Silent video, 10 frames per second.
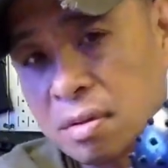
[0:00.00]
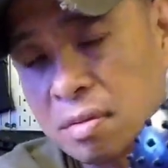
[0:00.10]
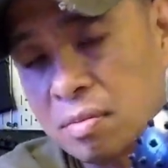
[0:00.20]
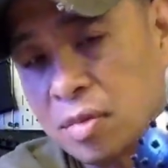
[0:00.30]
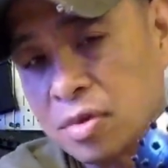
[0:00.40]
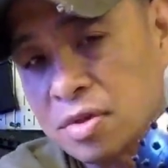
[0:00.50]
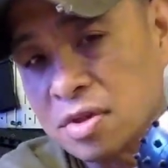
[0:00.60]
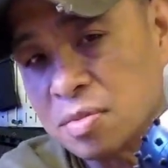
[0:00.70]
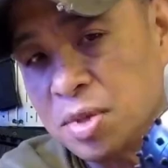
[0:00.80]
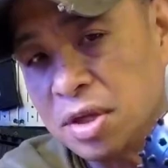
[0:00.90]
most of the
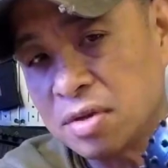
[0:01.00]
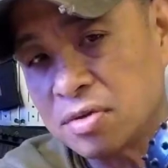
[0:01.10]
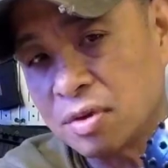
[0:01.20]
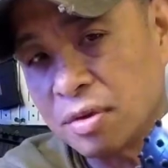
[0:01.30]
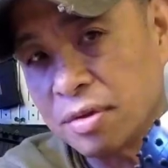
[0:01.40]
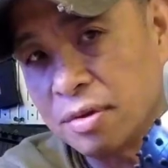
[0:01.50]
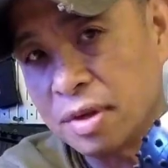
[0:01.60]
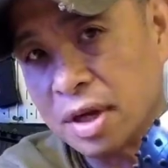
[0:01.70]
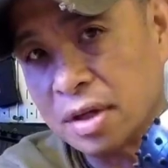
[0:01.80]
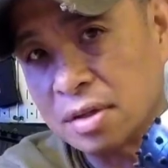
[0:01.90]
speed control through
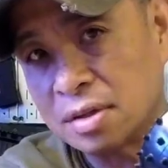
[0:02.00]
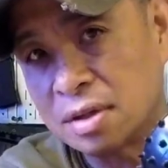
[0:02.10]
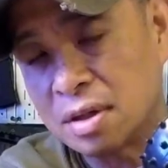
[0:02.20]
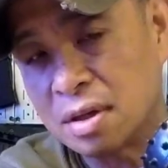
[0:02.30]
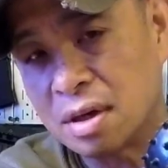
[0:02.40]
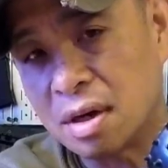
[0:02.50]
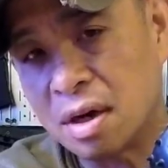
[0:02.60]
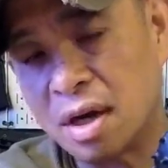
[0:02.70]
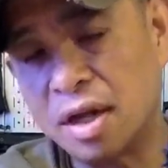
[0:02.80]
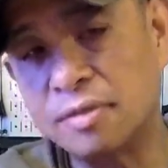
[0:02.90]
there. All
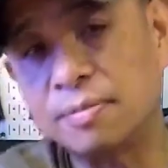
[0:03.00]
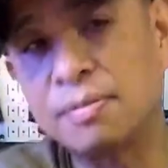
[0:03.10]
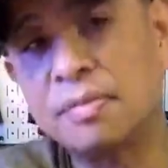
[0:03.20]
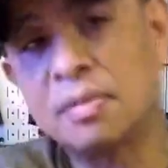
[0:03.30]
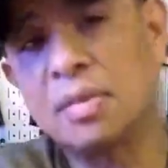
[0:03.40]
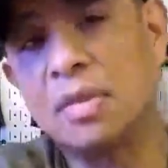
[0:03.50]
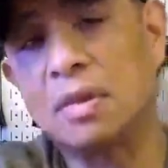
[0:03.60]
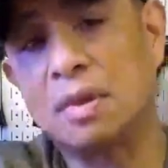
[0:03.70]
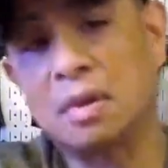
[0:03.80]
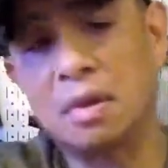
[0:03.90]
right,
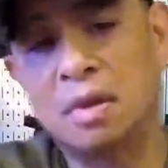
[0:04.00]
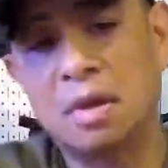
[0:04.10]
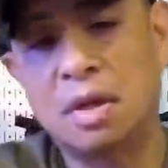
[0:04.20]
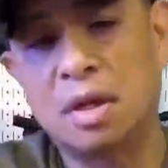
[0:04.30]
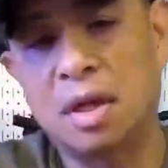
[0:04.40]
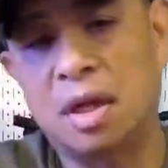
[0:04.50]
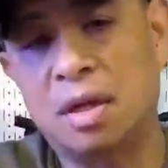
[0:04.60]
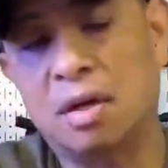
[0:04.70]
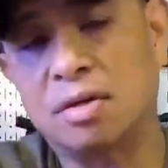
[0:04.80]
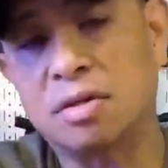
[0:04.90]
and
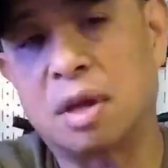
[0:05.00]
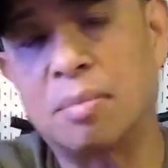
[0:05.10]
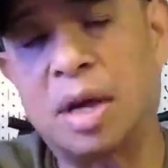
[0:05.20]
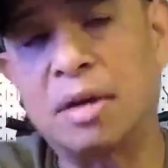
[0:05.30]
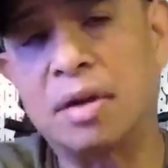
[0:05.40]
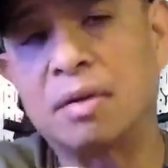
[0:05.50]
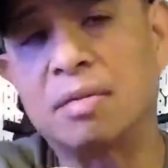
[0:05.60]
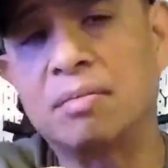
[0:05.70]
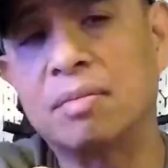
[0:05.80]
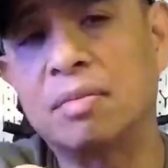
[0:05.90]
also I
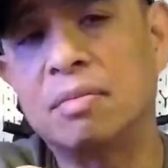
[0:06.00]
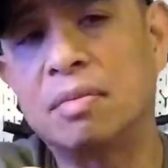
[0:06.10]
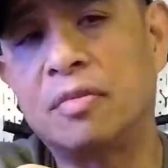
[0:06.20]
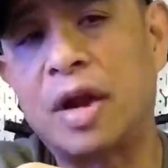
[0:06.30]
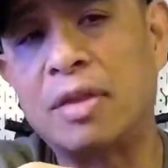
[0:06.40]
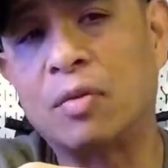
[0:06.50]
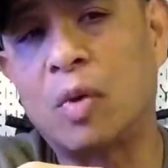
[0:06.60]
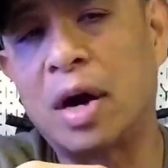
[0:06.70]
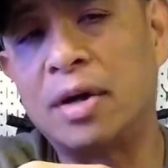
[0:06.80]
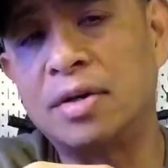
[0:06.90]
ran the
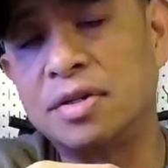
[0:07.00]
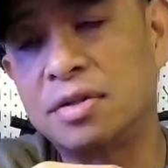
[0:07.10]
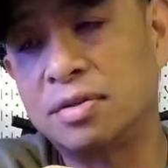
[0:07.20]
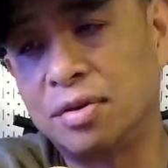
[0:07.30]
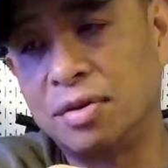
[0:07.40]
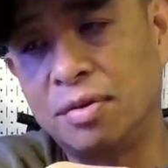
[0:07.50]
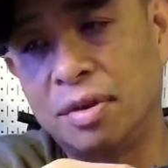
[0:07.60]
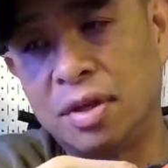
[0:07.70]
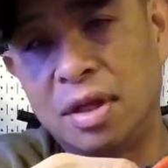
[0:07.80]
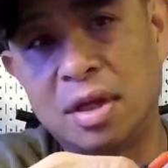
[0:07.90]
wires through
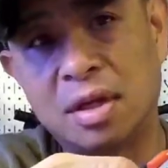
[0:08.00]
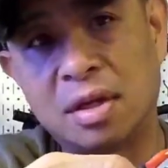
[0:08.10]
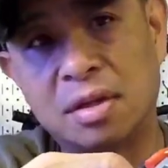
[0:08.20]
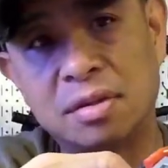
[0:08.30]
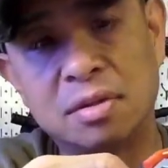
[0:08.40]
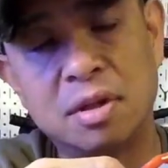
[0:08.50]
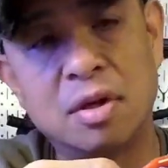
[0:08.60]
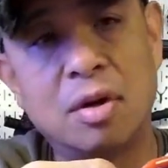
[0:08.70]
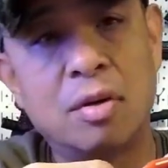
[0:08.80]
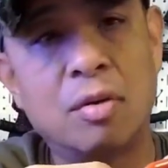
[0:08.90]
the
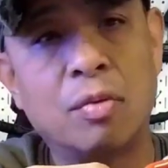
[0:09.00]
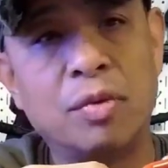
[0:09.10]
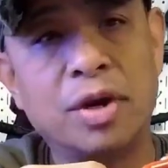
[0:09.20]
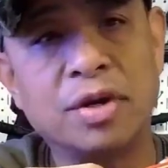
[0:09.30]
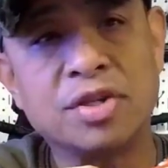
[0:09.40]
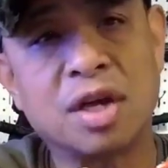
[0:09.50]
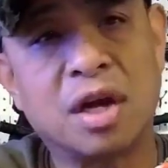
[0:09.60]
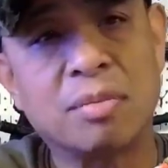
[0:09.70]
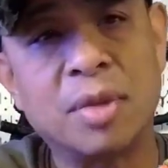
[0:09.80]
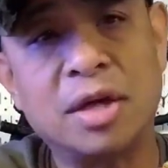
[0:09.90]
rear
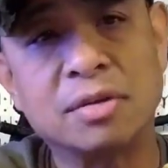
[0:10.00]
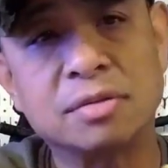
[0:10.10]
shock mount.